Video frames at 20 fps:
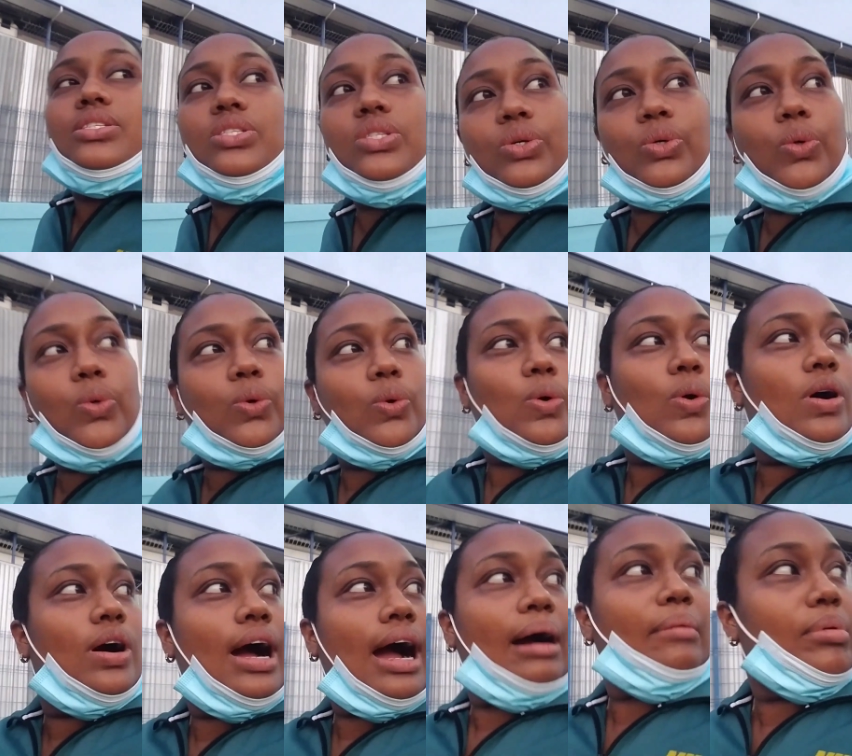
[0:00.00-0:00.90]

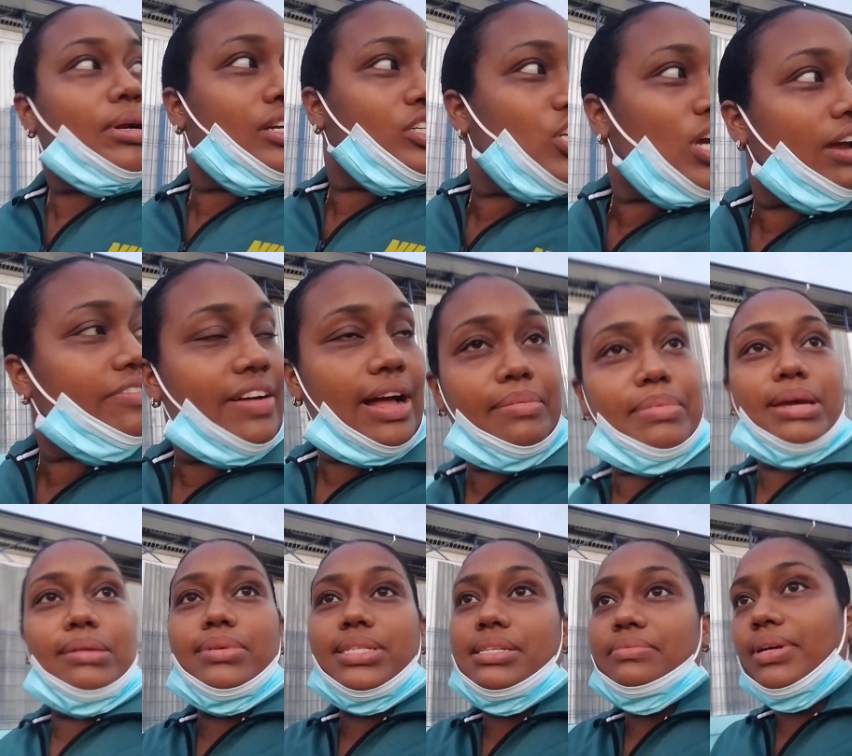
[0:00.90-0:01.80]
so i'm not sure if
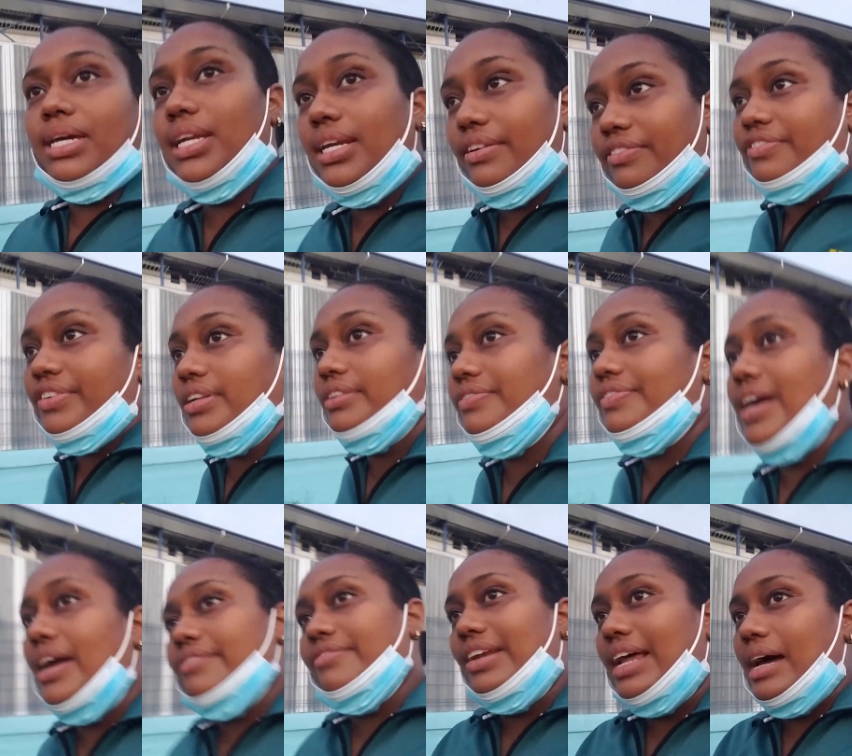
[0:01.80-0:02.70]
i'll be able to make the
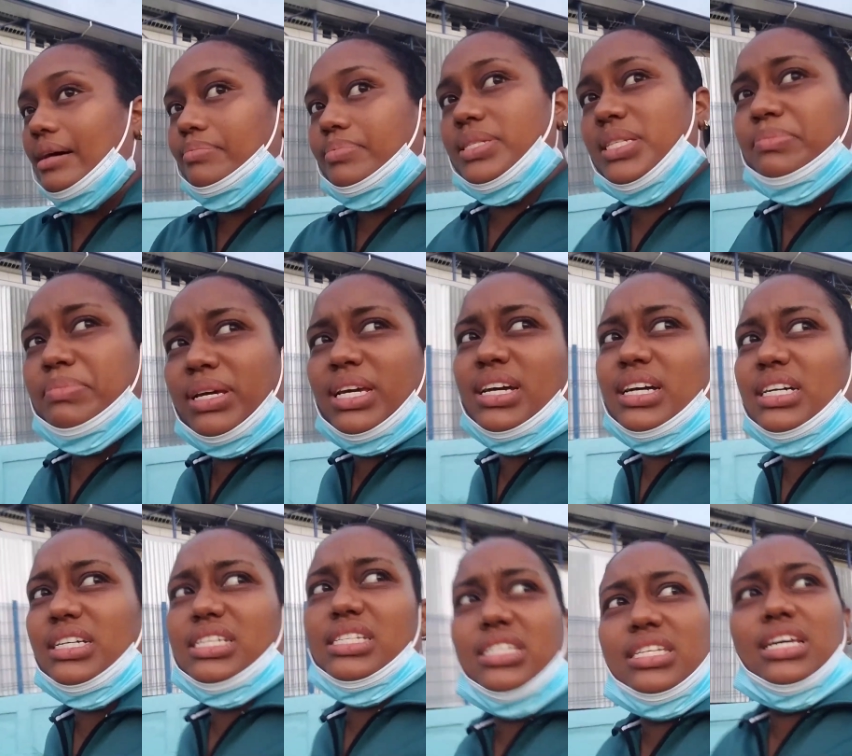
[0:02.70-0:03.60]
full five laps
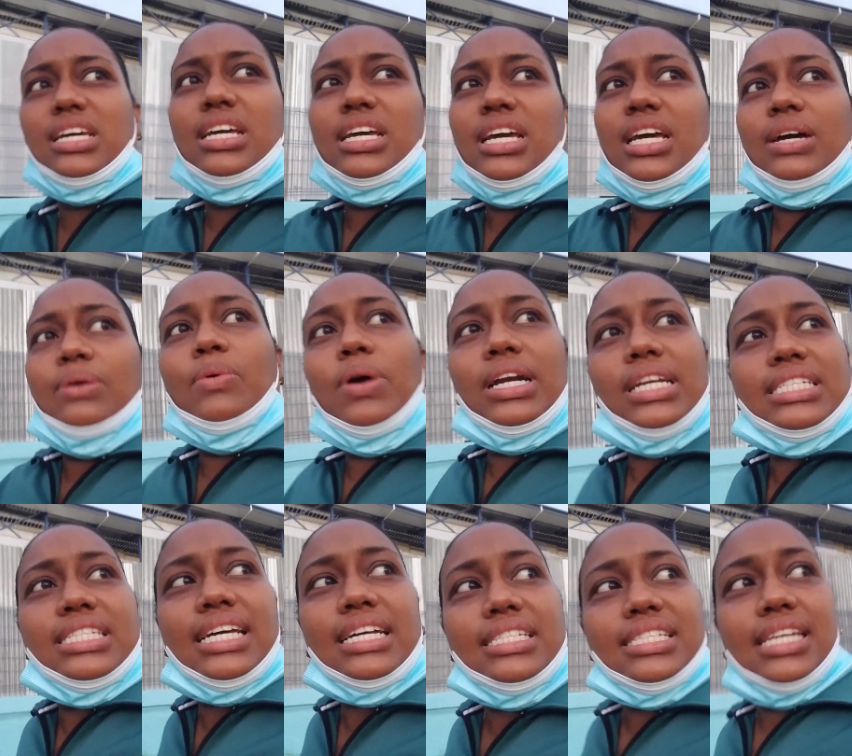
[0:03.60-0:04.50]
because
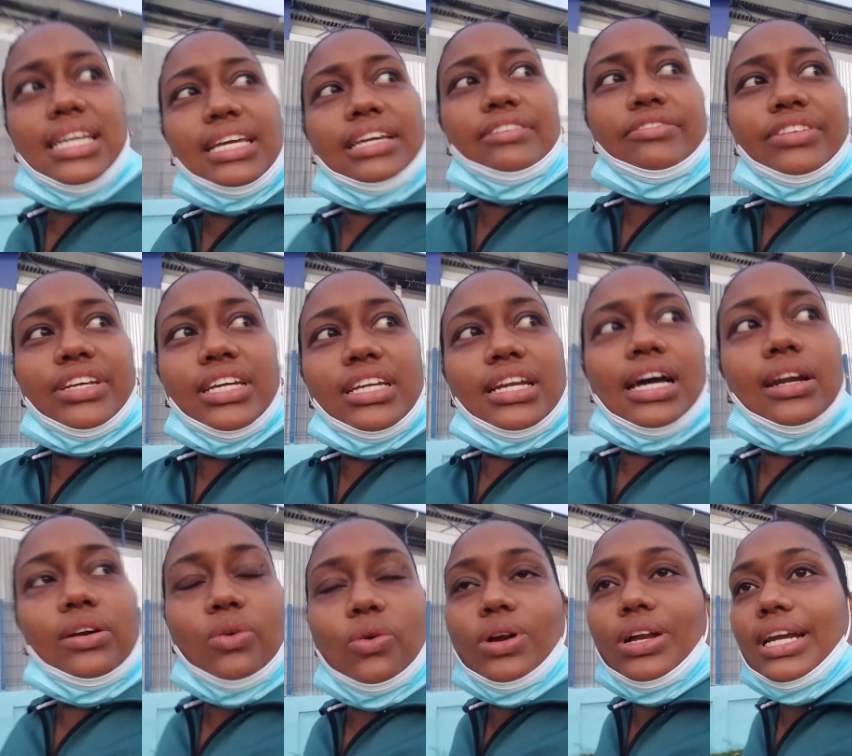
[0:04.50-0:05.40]
one is Saturday
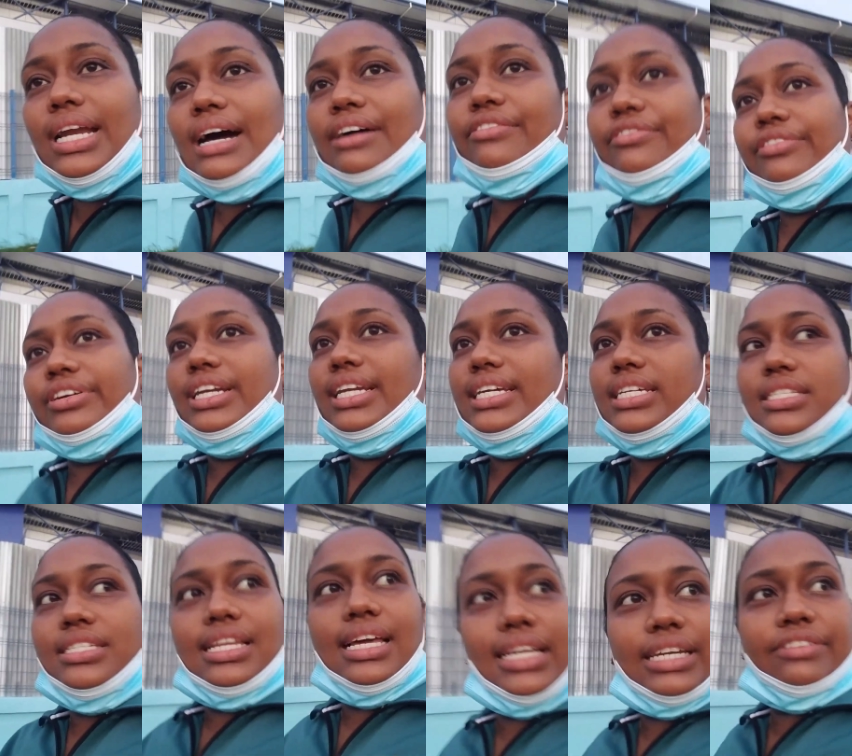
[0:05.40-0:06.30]
evening, and all it have
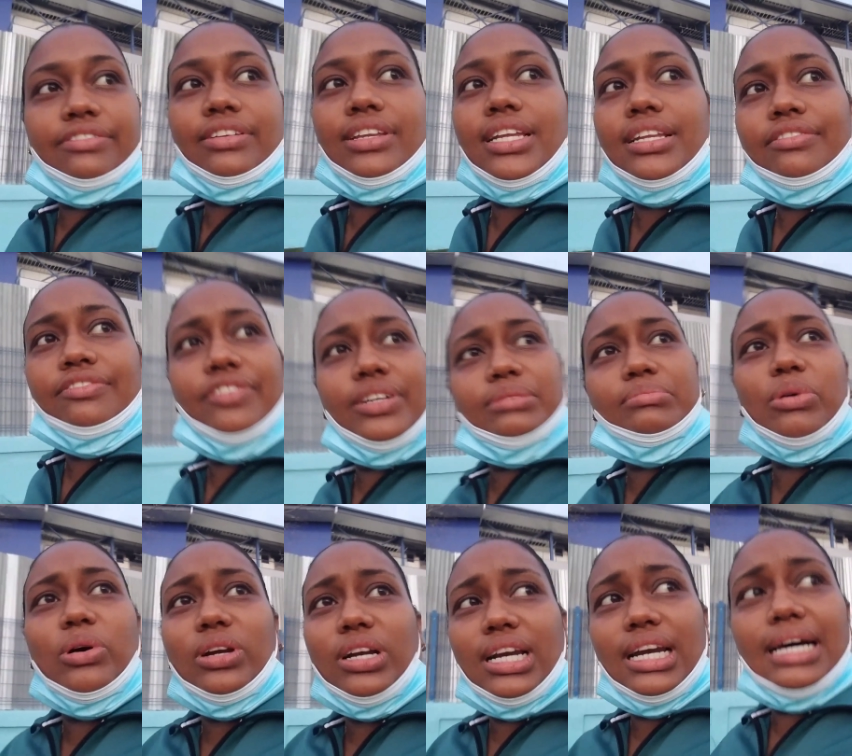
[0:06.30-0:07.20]
really is like the little
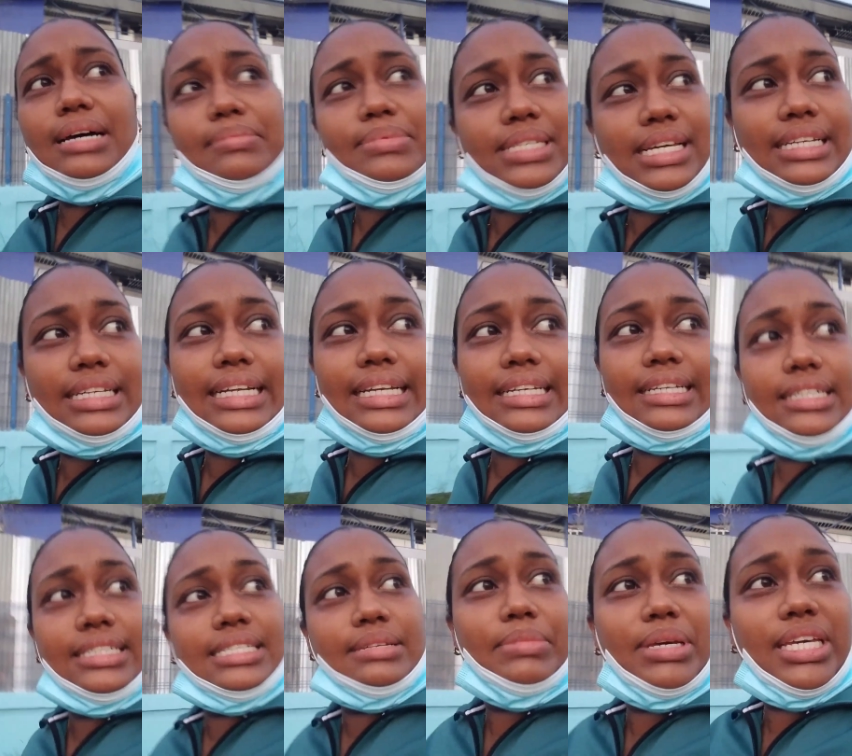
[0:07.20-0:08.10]
football clubs, and they
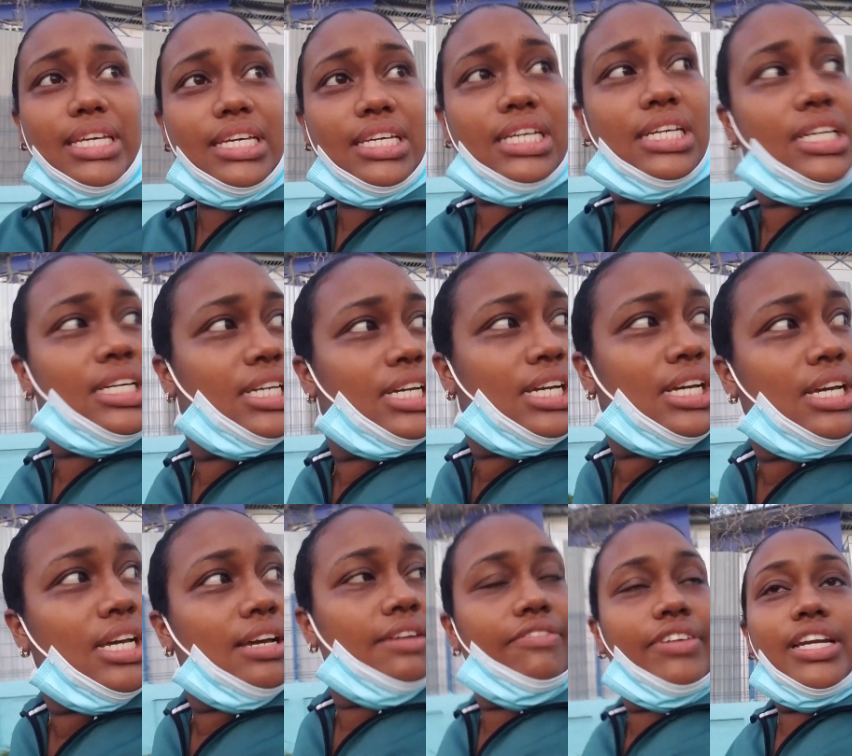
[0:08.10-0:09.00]
look to be
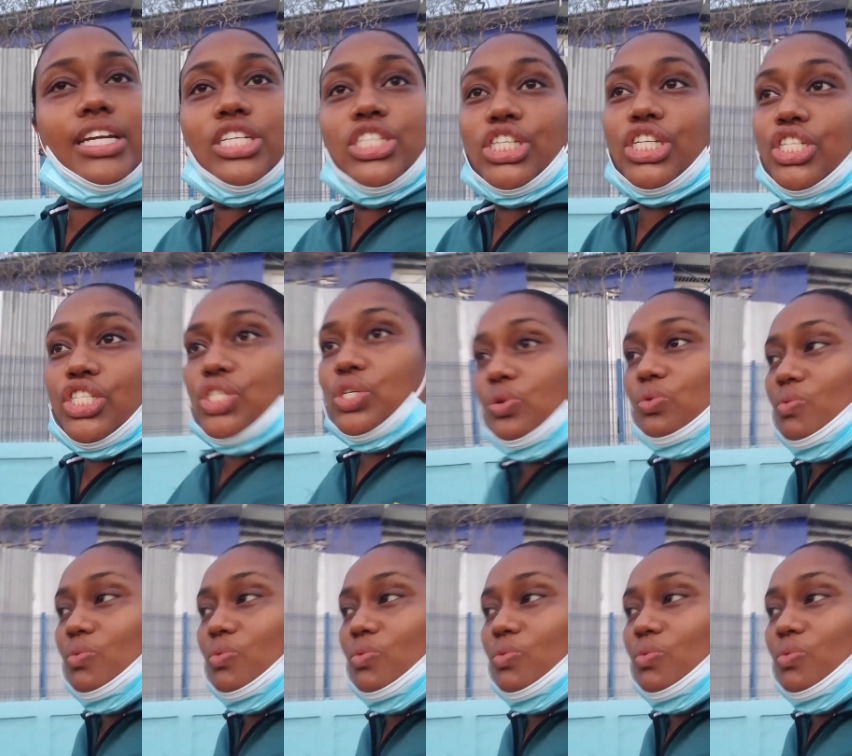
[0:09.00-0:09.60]
finishing.